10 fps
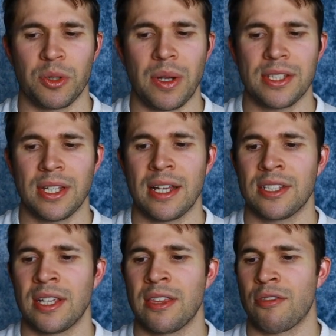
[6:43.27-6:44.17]
from
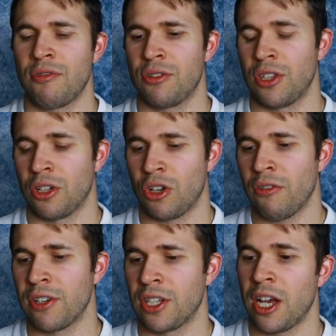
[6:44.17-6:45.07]
twenty eighteen through
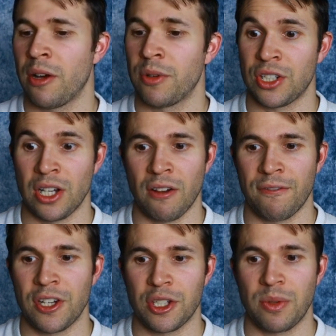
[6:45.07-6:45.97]
to the current year, which
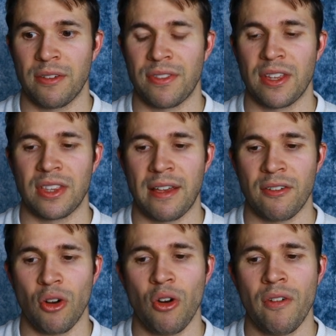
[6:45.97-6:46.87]
they're not finished with,
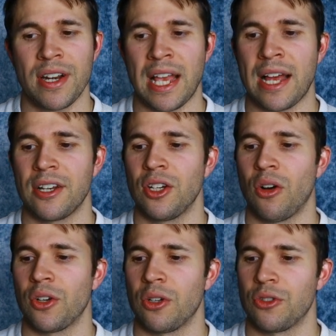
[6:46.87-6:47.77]
they're already
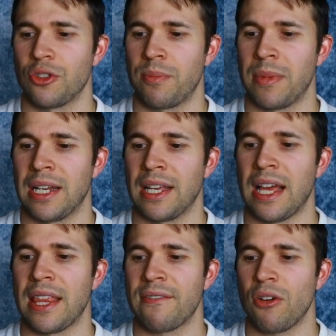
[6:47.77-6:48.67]
at nine hundred
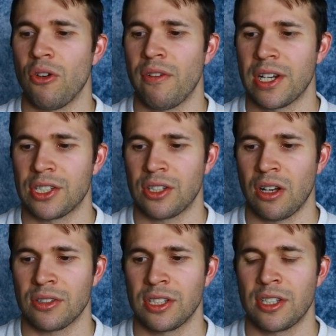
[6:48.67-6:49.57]
million, and they've
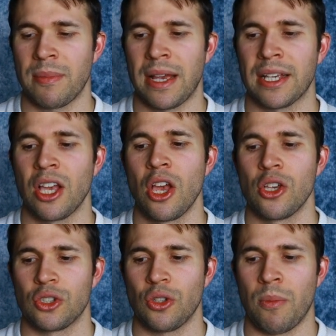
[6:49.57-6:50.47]
already started to
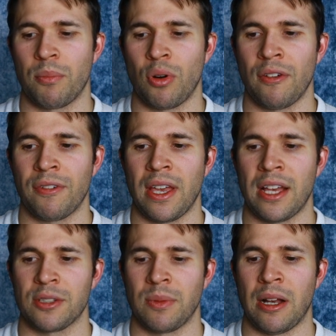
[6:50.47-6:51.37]
make some
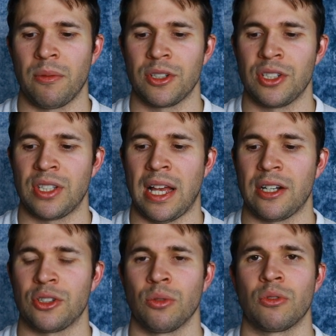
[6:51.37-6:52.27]
profit as well, which
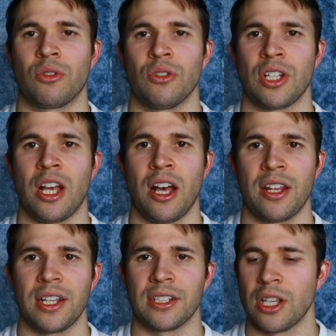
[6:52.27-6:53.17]
is actual good
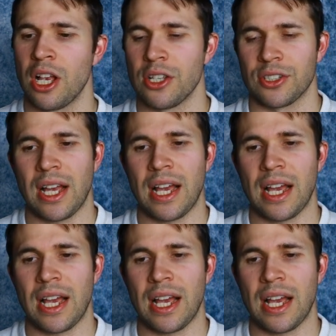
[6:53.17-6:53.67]
earnings.